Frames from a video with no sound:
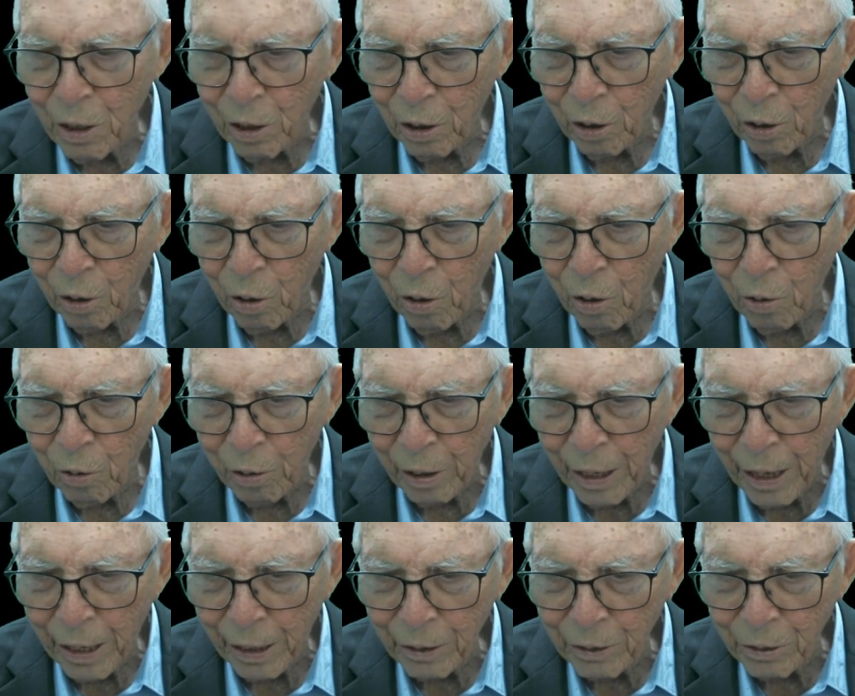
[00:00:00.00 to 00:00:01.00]
long
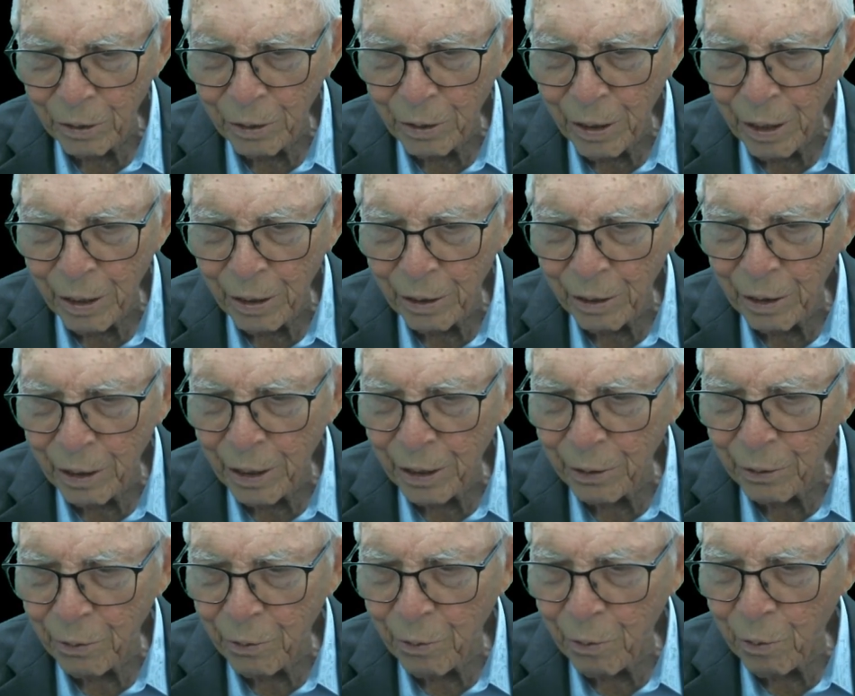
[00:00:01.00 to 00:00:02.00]
action
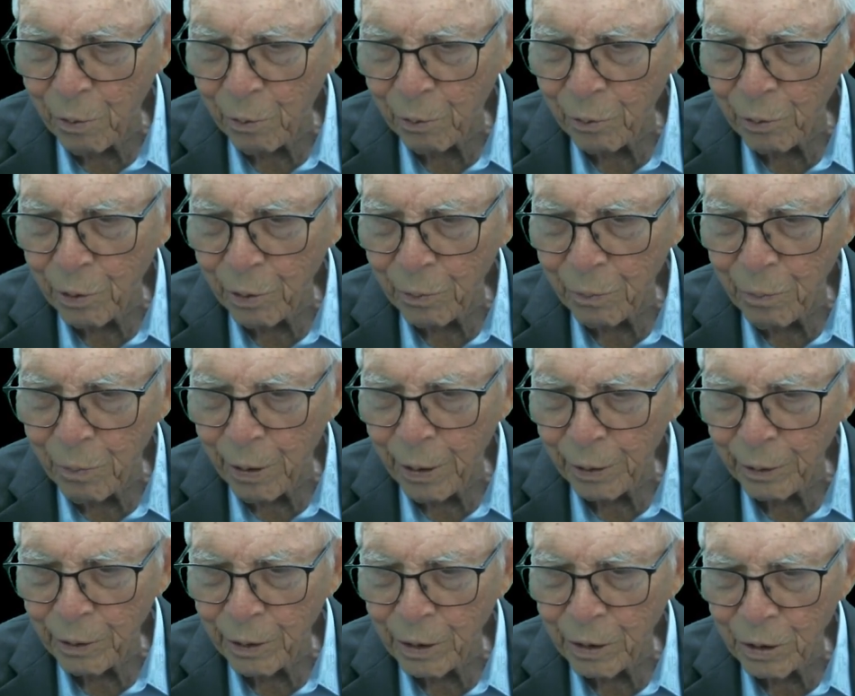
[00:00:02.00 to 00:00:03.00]
later on to
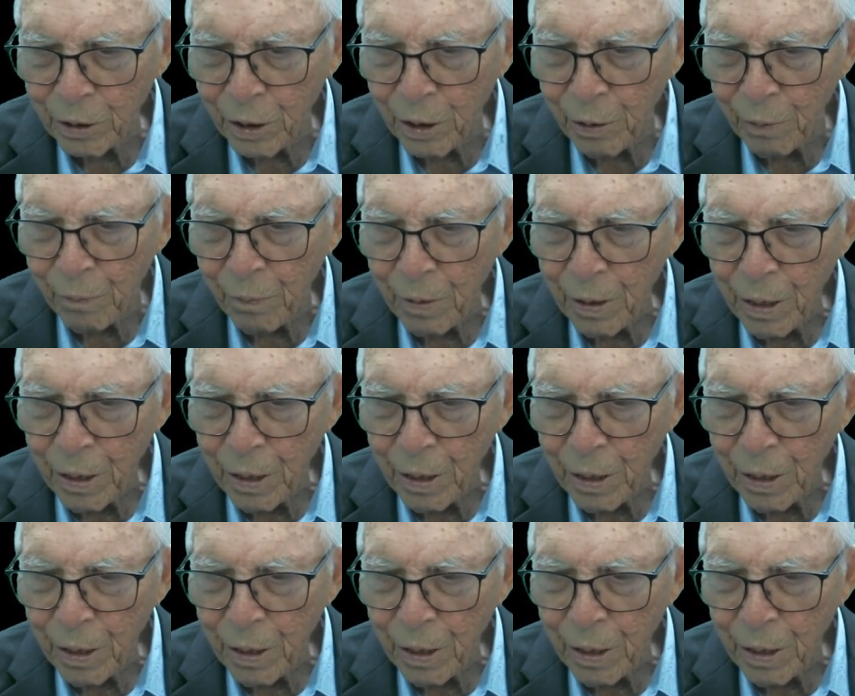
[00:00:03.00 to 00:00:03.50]
bring this up.